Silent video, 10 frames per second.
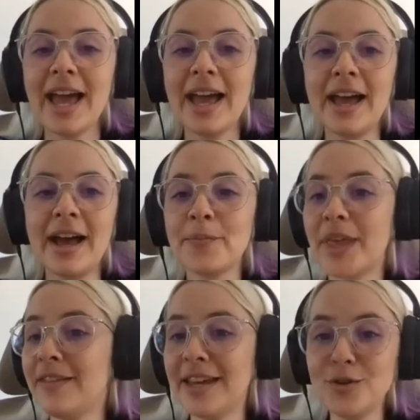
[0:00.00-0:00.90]
Um,
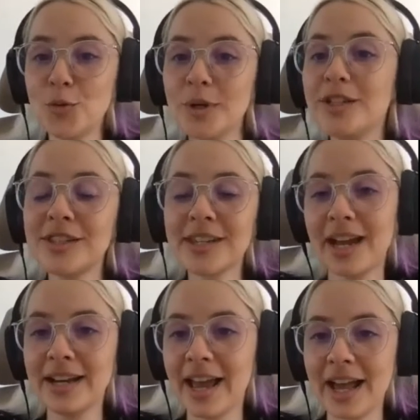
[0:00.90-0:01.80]
and then we just
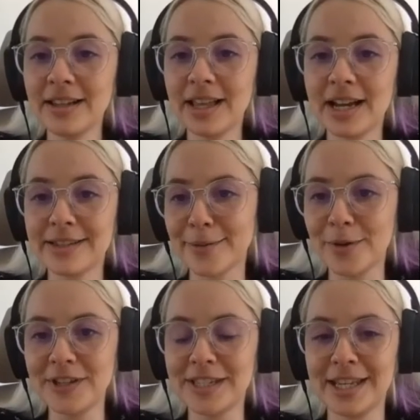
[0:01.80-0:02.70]
kind of analyze some
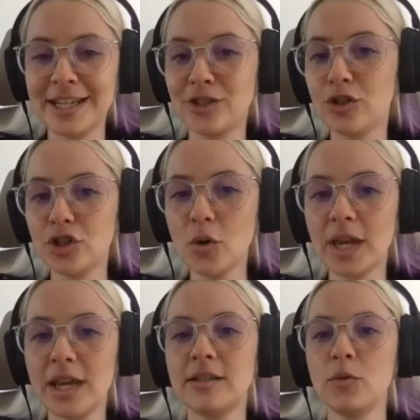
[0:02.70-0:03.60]
of this data to
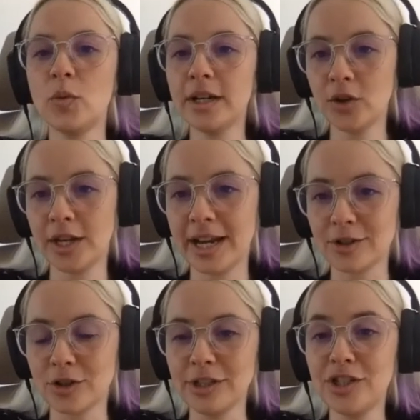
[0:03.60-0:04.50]
showcase what you can
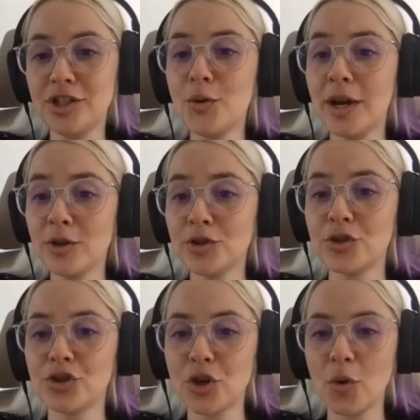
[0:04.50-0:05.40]
actually do and
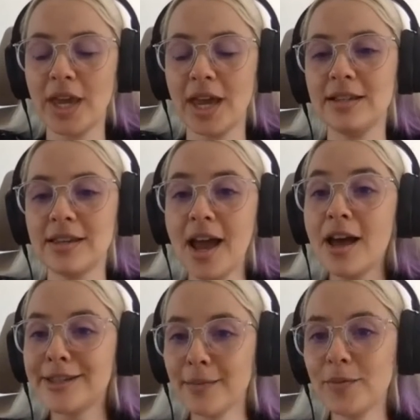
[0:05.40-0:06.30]
also showcase
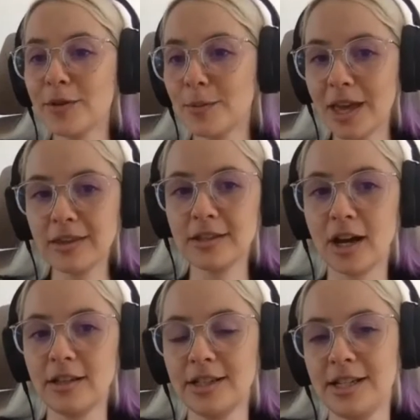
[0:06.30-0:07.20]
some of the
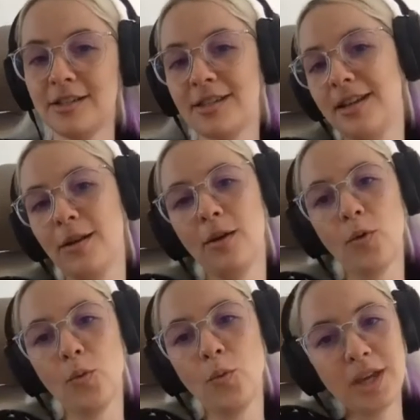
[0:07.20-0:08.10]
methodologies that
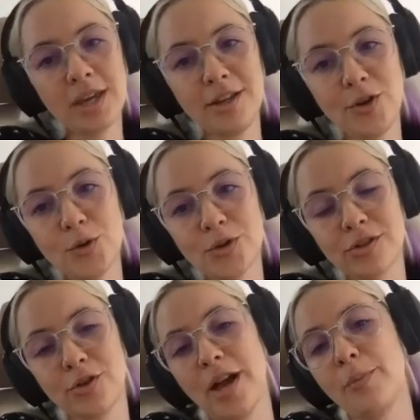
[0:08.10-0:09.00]
we can
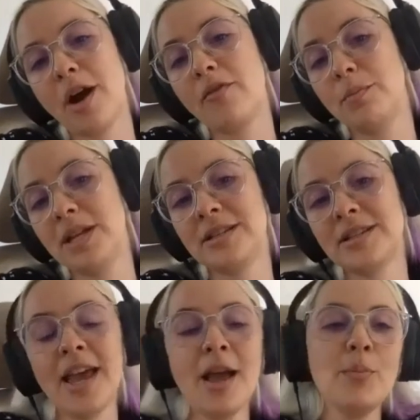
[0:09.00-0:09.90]
use to help government
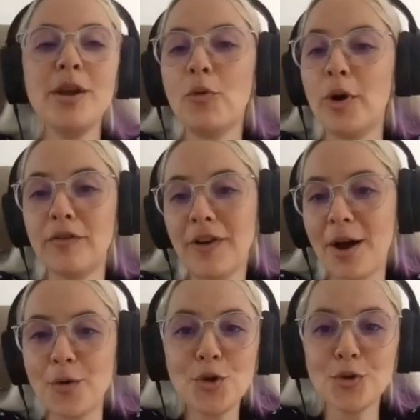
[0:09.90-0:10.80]
be aware of
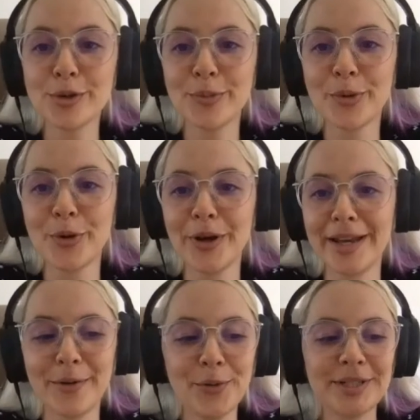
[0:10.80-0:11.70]
how usable
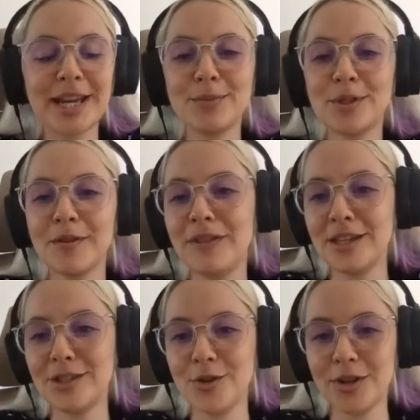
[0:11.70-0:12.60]
and what types of
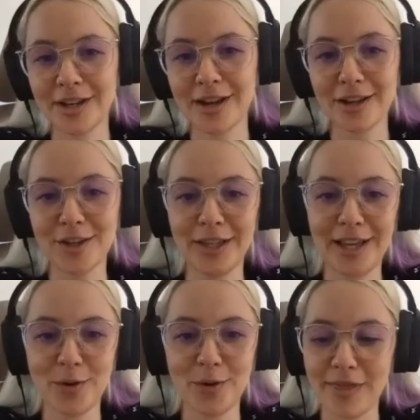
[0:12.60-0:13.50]
things you can
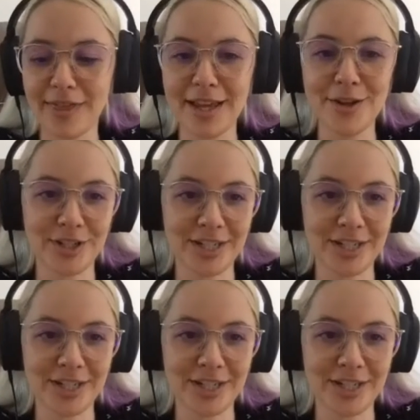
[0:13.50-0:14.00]
calculate with your